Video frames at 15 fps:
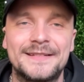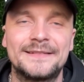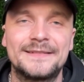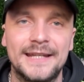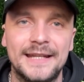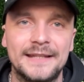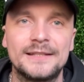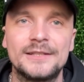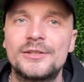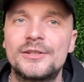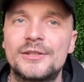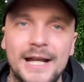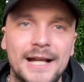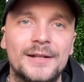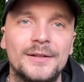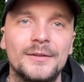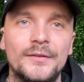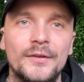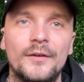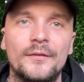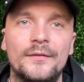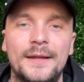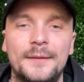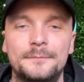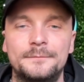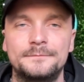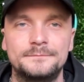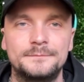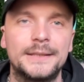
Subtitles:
to take the shackles off them,